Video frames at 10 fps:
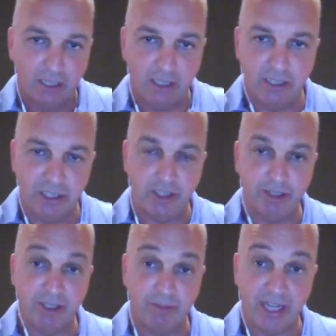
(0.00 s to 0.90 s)

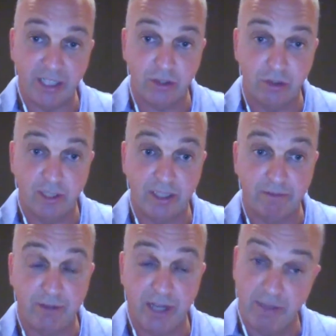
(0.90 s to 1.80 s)
continuing to make sure we can
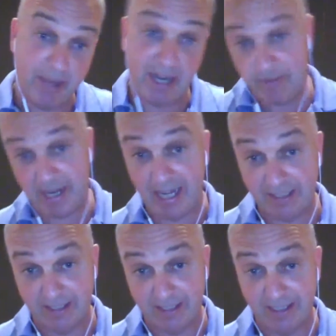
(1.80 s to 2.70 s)
find the better
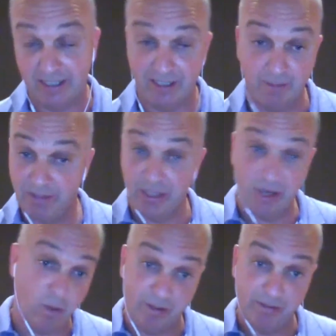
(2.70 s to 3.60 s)
parts of the system, even
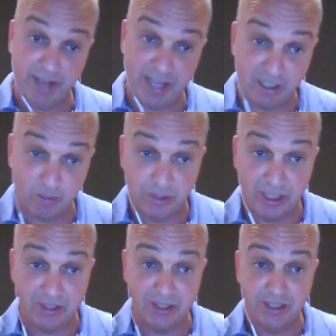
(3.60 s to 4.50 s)
though what we found is
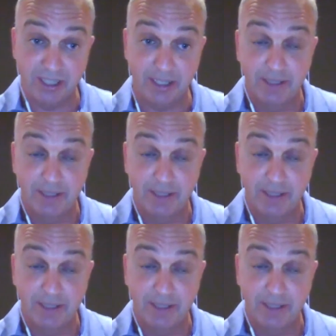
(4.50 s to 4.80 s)
pretty good. So